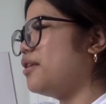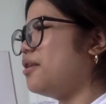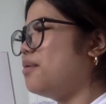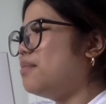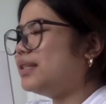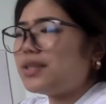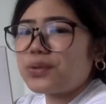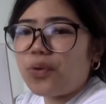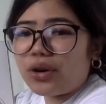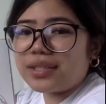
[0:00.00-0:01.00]
Mrs.
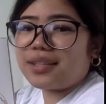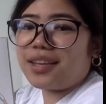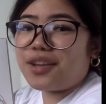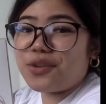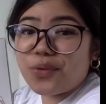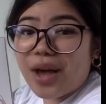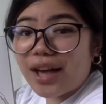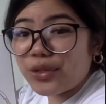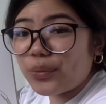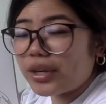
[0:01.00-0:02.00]
Gorski, you
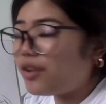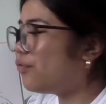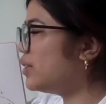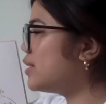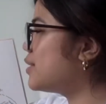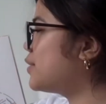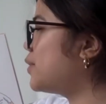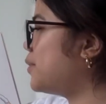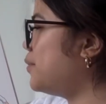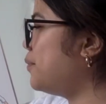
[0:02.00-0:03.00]
had the wiggle fidgets
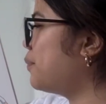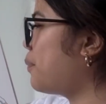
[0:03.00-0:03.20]
too?